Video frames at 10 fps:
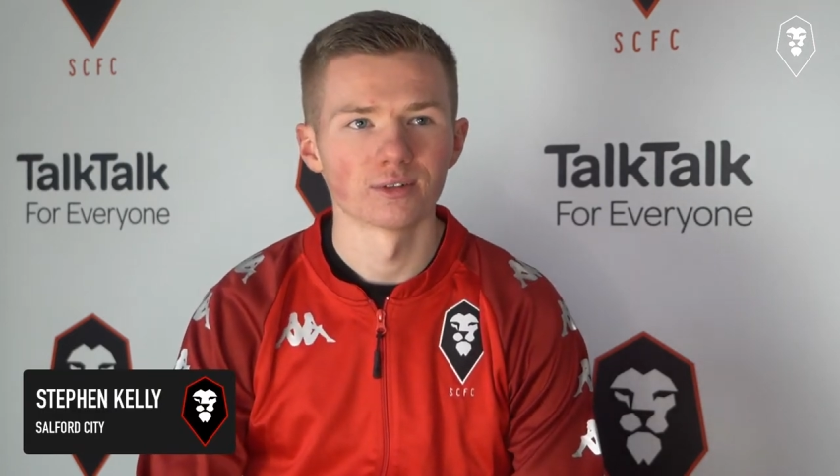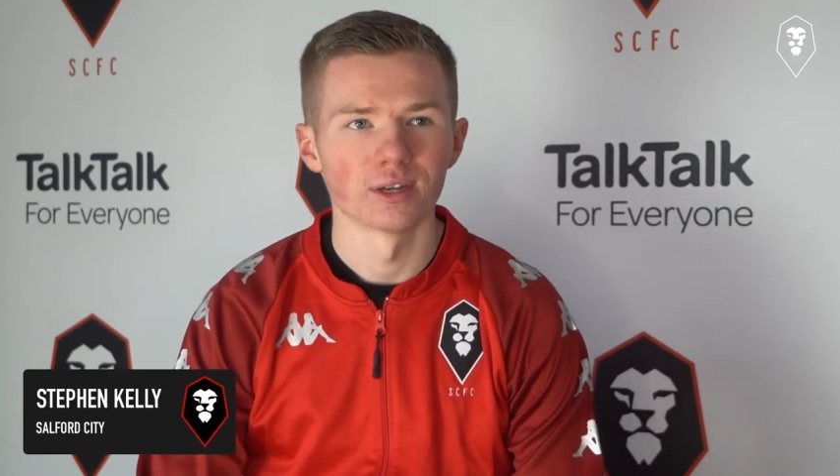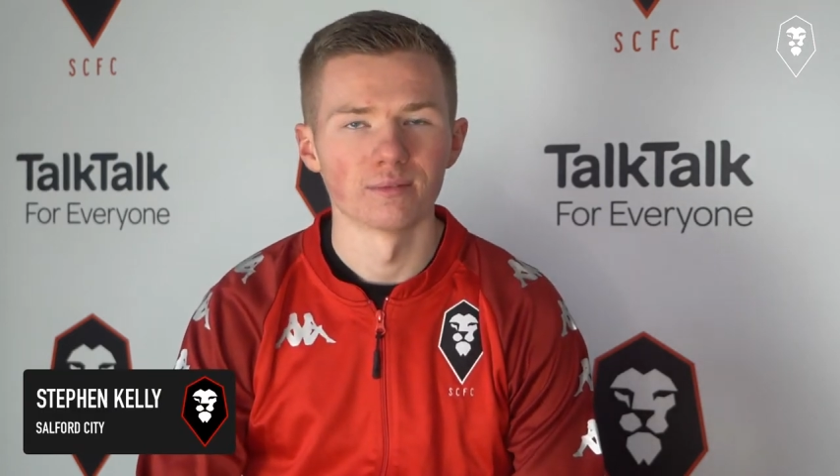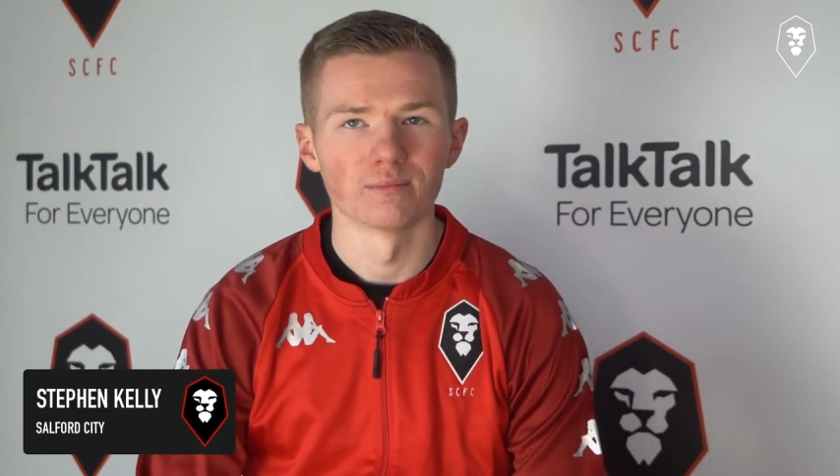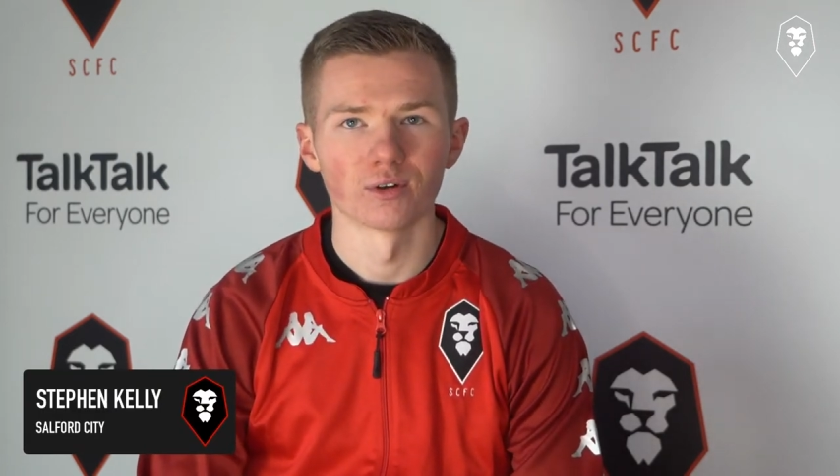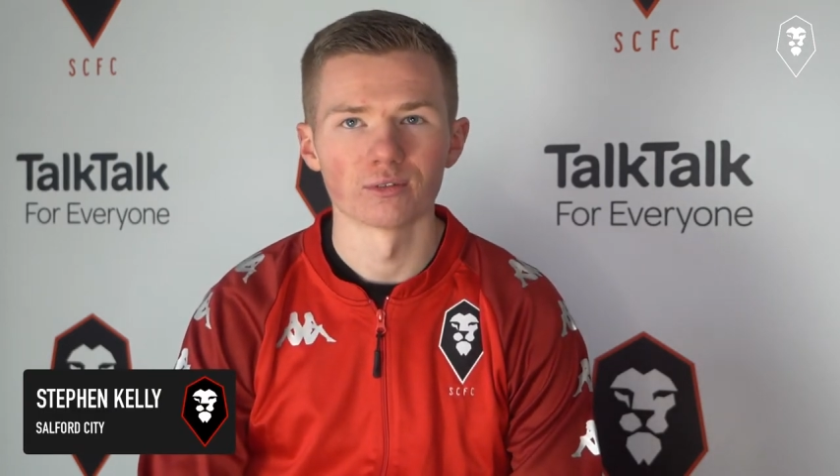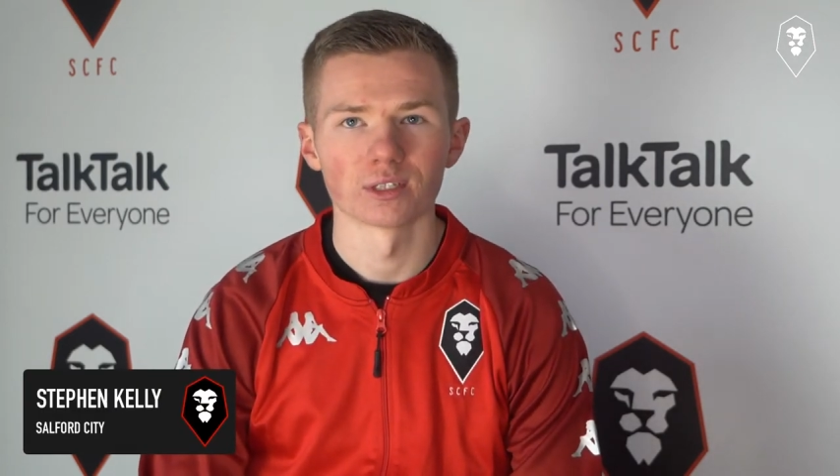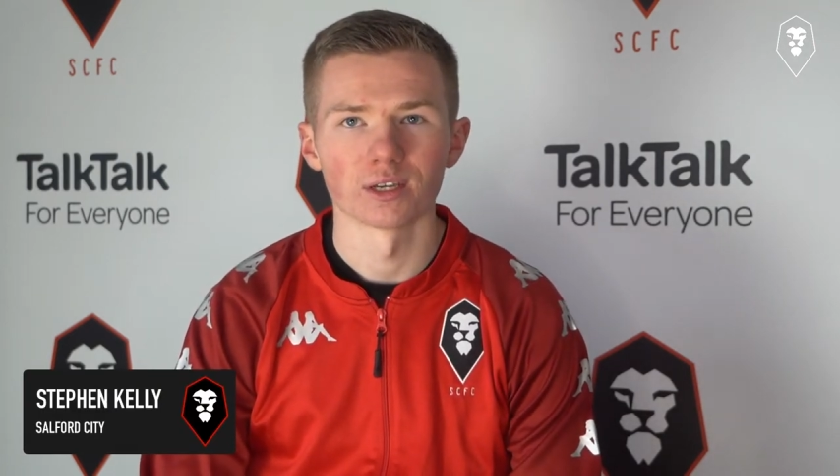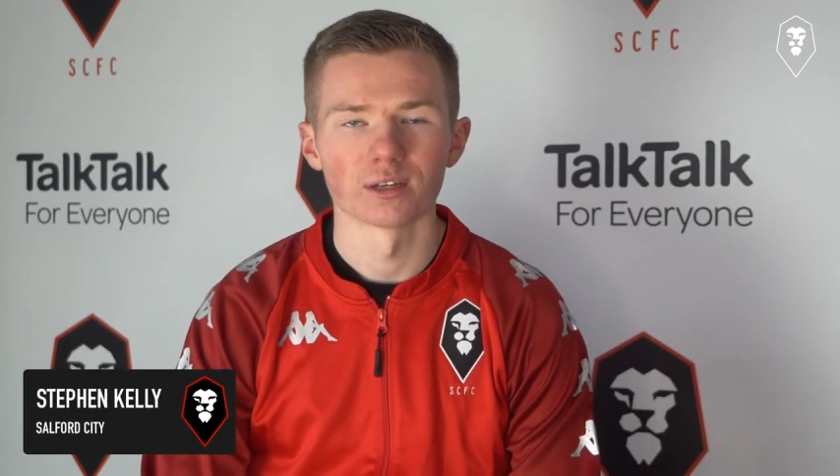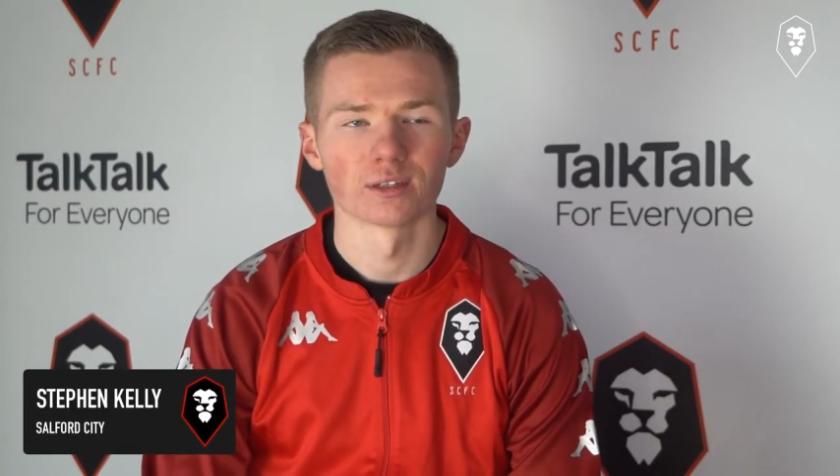Um,
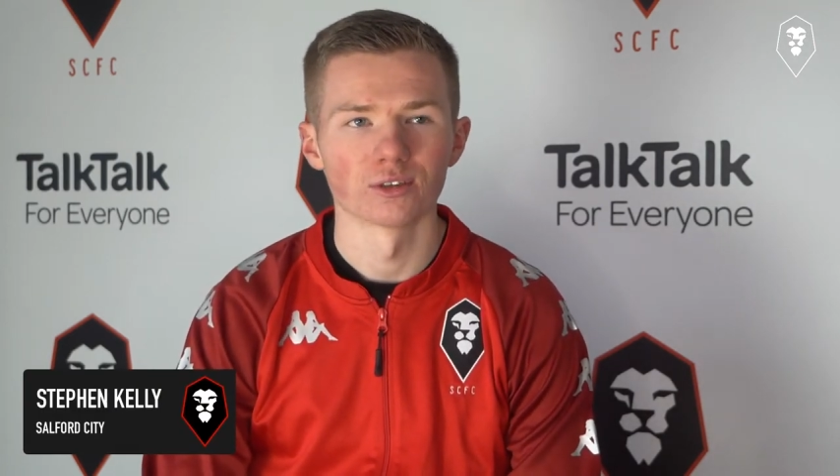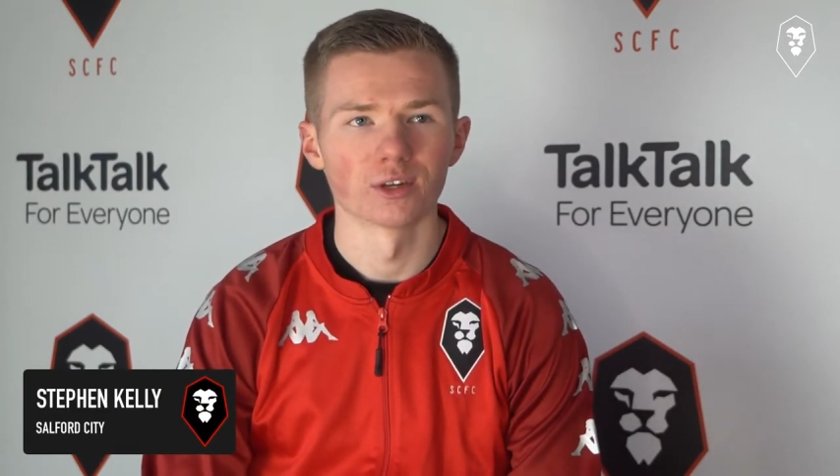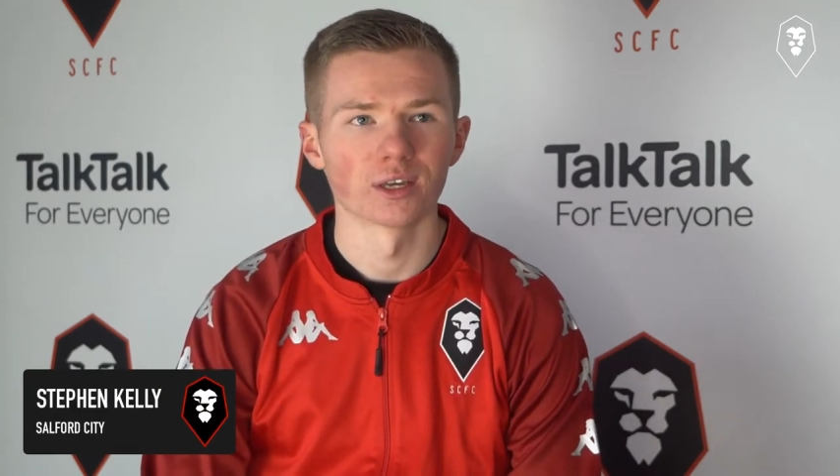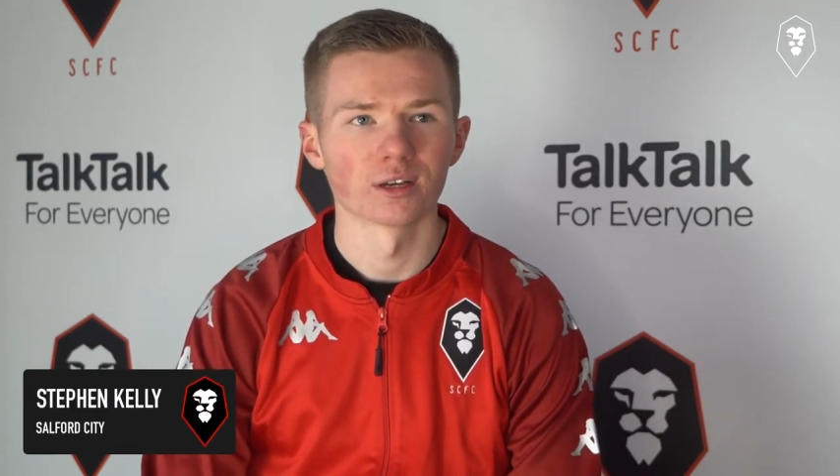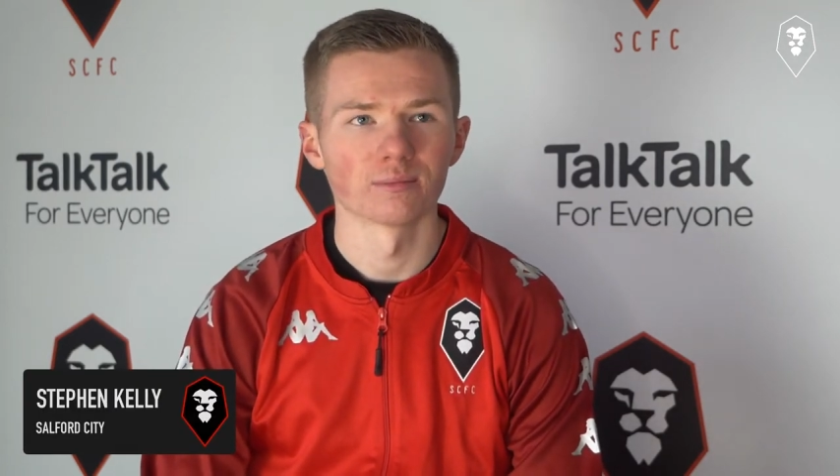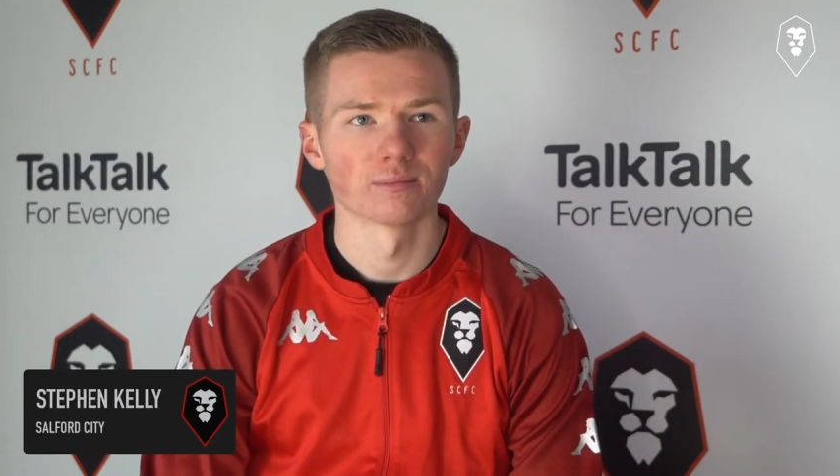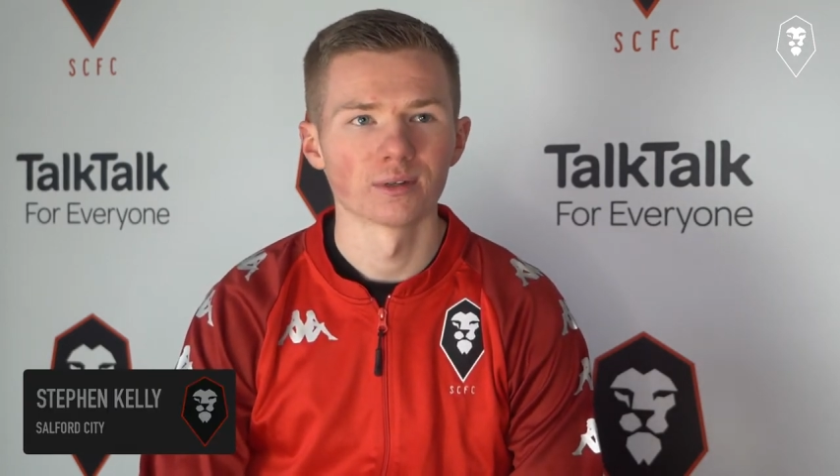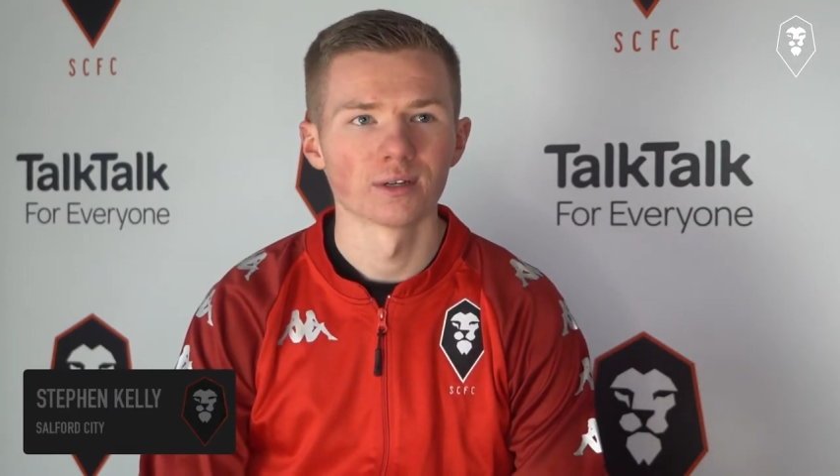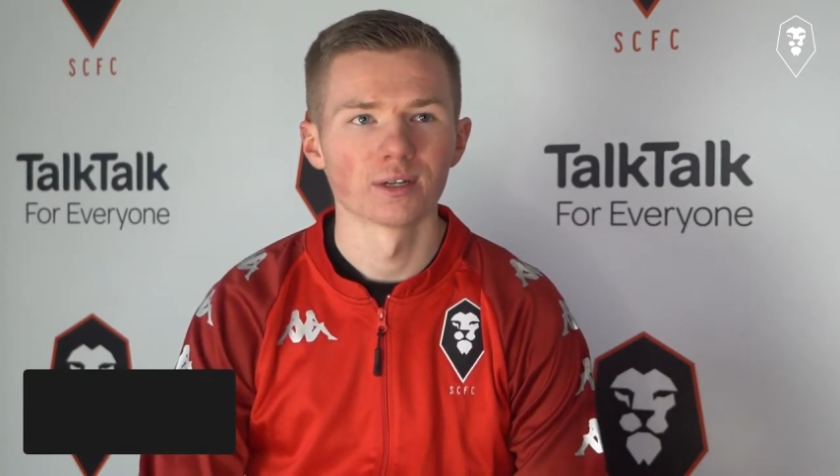obviously a unique club.